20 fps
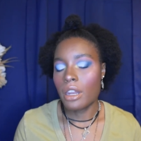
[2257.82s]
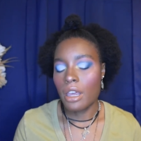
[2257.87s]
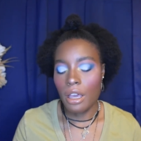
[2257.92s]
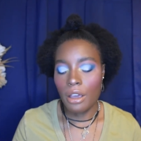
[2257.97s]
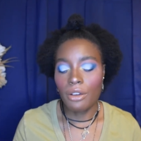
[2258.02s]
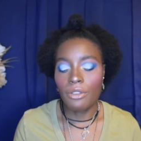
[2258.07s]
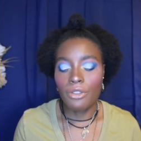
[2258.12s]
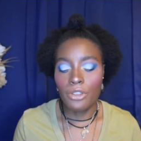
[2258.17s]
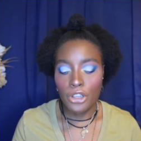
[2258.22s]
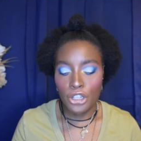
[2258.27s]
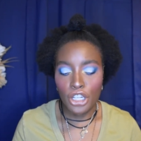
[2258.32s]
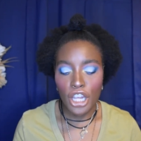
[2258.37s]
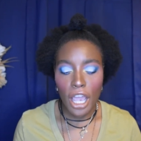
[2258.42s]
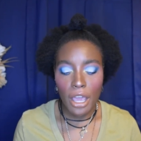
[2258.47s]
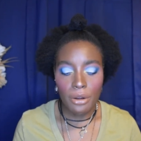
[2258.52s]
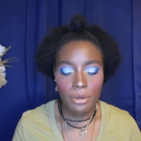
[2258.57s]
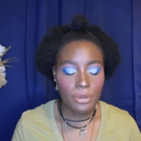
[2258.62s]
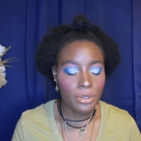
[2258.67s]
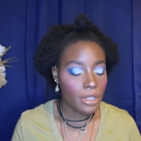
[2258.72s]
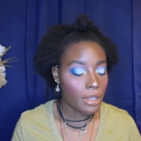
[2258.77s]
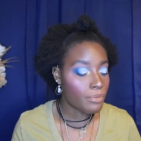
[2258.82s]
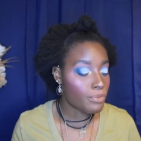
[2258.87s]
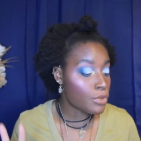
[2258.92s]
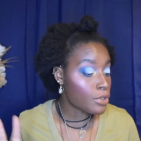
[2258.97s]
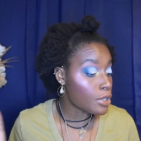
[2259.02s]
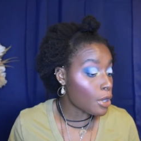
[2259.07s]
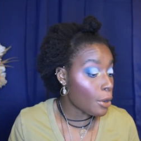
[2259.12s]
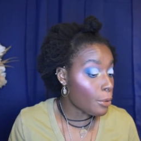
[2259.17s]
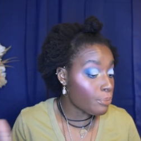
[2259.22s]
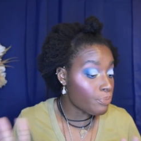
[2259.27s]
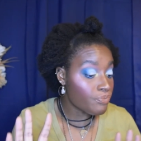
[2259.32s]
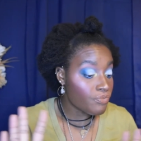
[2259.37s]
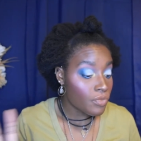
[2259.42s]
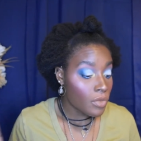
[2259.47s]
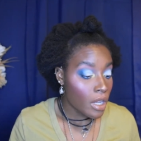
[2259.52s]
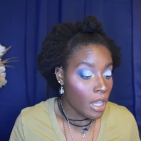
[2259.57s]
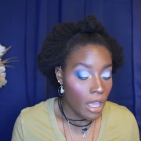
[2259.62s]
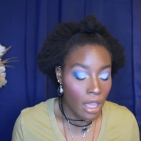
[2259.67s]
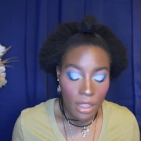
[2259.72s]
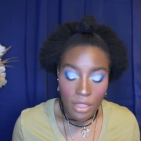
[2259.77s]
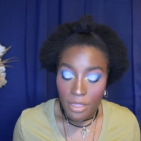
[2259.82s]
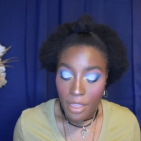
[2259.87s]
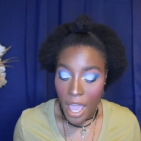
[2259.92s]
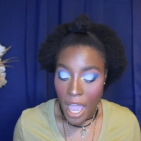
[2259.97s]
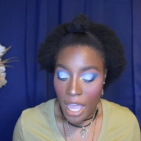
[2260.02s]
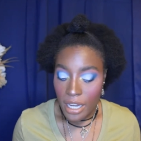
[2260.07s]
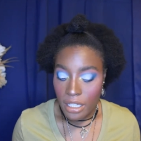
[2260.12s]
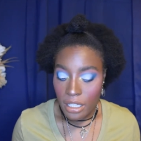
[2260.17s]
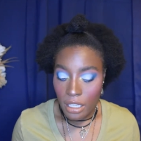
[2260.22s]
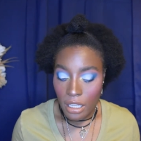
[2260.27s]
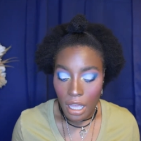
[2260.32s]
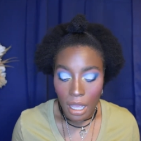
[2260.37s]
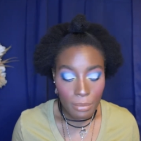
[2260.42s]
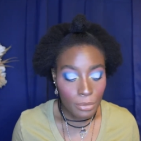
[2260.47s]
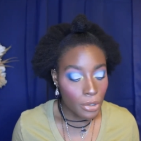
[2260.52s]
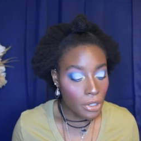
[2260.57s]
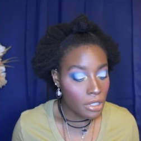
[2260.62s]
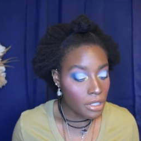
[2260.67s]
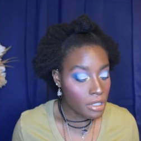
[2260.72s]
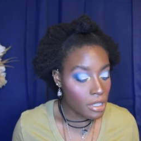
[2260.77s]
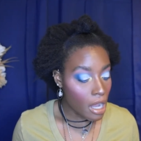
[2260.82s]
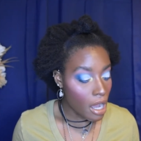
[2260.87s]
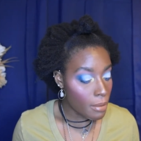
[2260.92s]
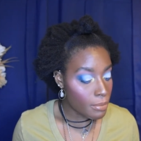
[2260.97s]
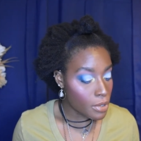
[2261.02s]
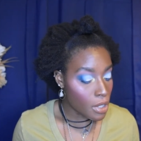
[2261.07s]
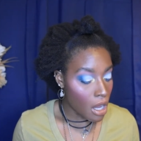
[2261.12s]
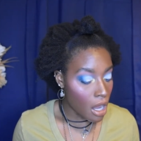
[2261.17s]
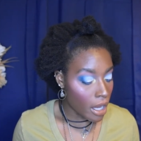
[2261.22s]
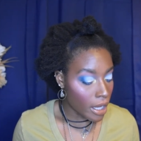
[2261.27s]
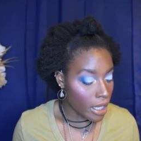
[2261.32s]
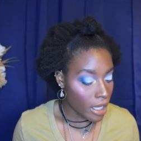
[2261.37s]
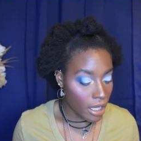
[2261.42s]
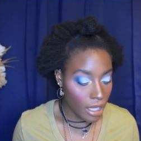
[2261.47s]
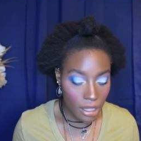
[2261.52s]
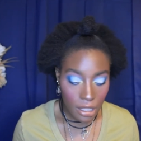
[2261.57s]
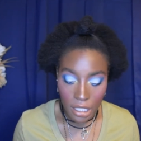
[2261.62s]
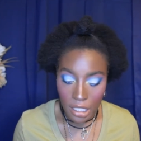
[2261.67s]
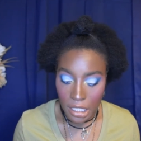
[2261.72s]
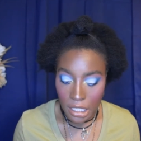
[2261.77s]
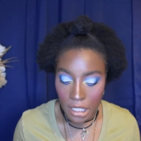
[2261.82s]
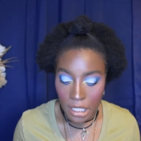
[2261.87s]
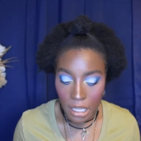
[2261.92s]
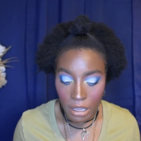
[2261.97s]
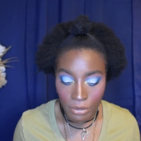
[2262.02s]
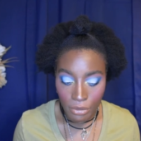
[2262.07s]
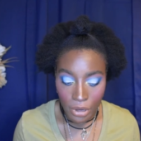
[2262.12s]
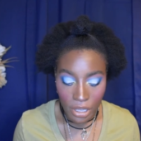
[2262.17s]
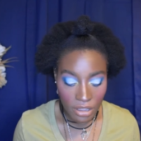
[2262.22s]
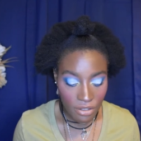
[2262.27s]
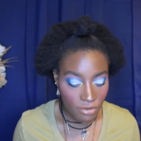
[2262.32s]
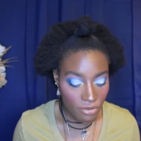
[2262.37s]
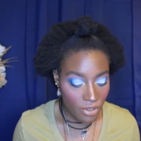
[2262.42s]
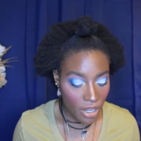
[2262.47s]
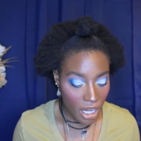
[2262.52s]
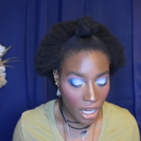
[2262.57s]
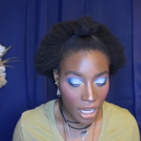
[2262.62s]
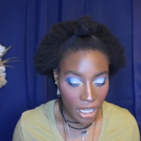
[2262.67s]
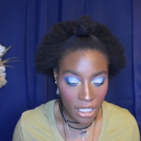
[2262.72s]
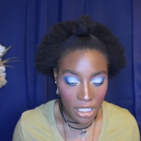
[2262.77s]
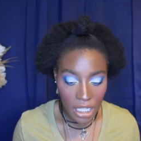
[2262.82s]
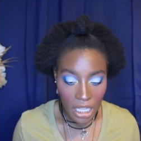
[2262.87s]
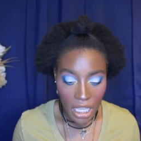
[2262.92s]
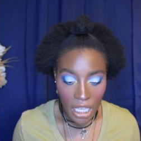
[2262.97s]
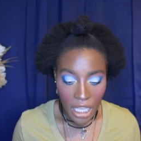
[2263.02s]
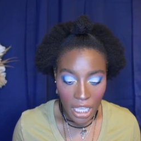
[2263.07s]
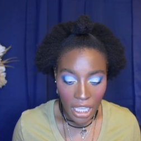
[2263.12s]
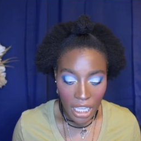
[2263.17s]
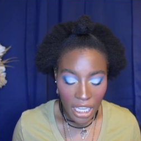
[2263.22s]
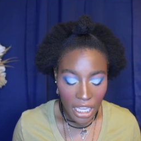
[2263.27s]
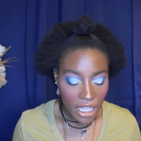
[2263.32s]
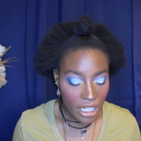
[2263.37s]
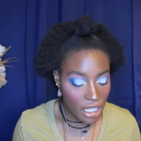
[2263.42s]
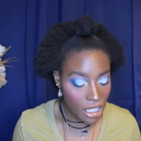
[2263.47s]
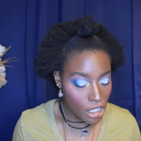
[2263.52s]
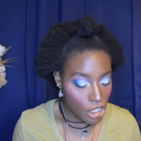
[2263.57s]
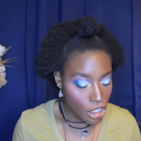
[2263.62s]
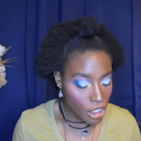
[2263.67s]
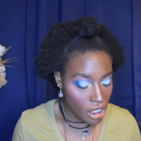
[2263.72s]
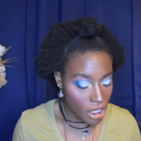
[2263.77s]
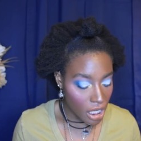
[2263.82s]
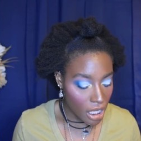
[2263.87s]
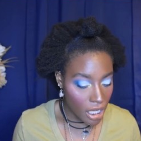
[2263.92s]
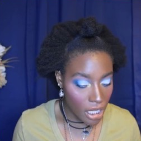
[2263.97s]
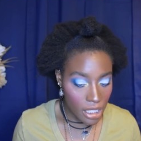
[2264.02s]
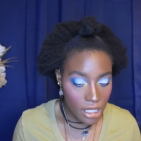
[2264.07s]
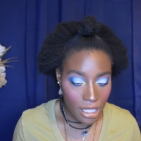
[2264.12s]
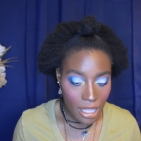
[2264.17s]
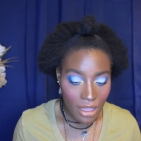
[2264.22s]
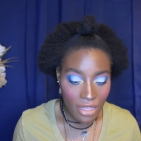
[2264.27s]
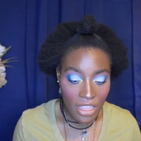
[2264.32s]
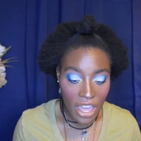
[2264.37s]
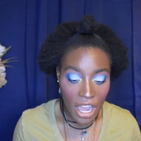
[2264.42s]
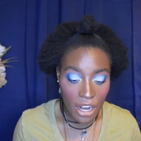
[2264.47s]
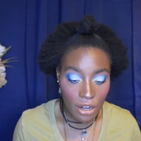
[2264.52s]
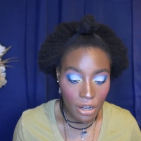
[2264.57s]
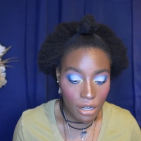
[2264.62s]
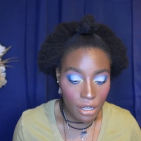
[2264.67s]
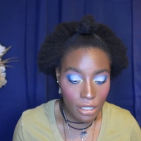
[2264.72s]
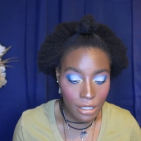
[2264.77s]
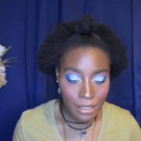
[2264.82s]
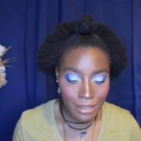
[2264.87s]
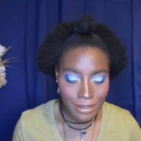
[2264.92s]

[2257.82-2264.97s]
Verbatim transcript: of the shadows so that i'm going to stop talking and let's see if we can find any shades that are